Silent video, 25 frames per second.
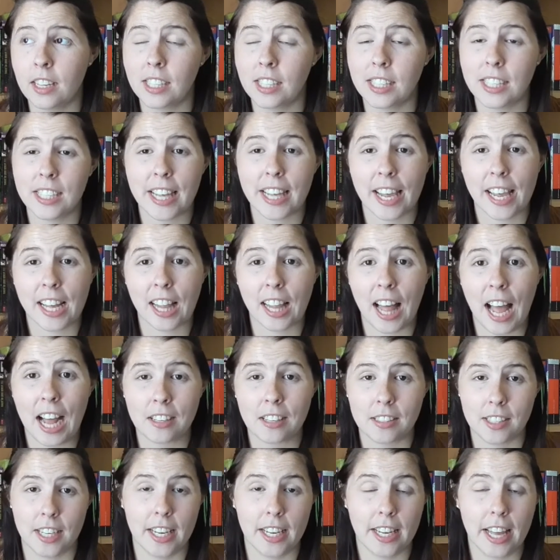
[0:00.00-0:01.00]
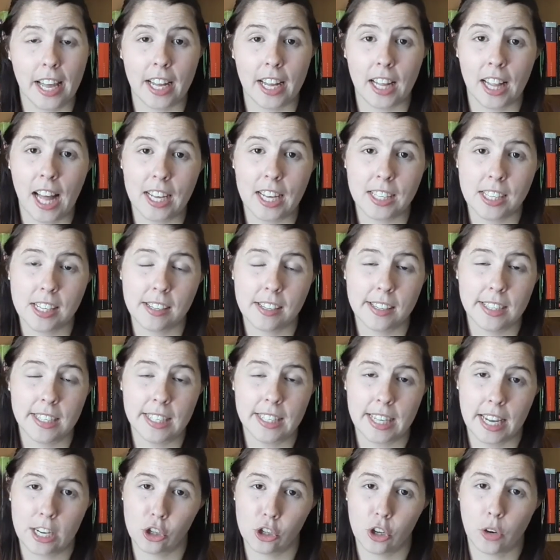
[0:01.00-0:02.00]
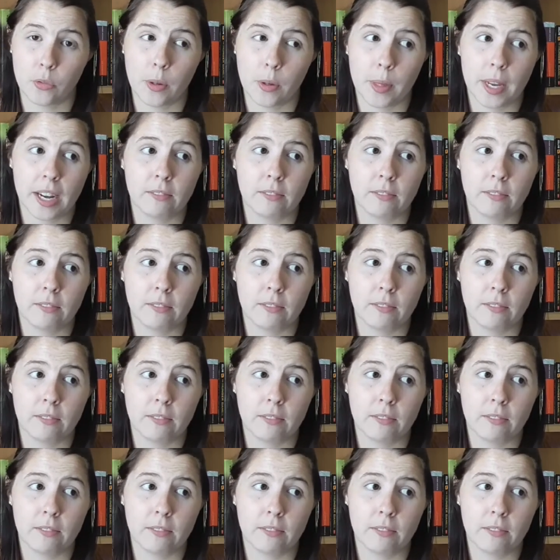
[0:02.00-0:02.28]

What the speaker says: This is a classic, and classics is a genre